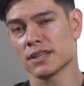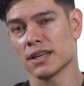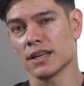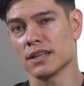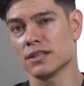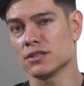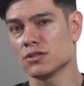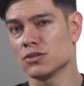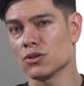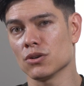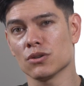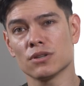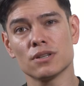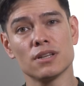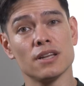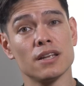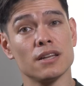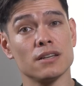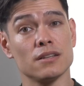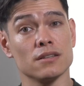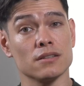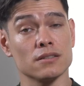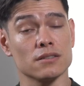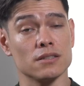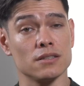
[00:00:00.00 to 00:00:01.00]
and don't
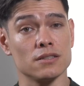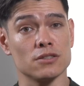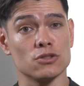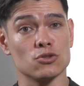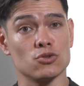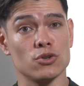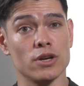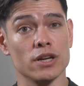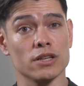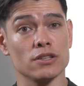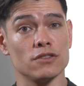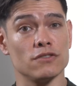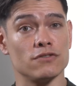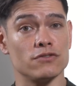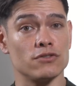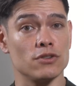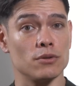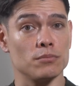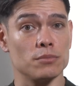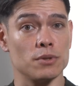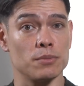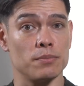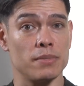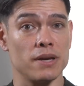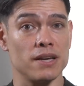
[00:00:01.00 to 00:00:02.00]
let it distract you
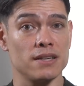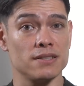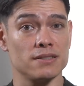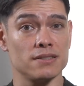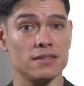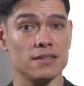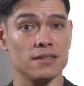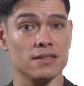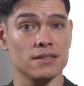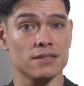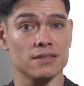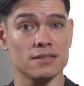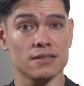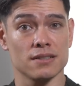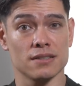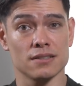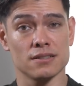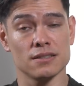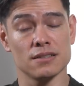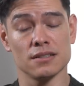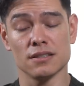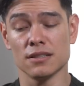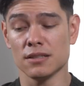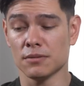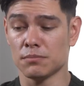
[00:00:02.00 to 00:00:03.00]
from the basics
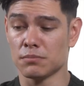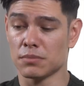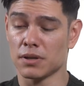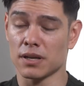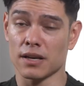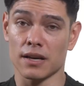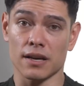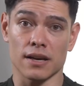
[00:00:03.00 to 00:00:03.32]
sleep,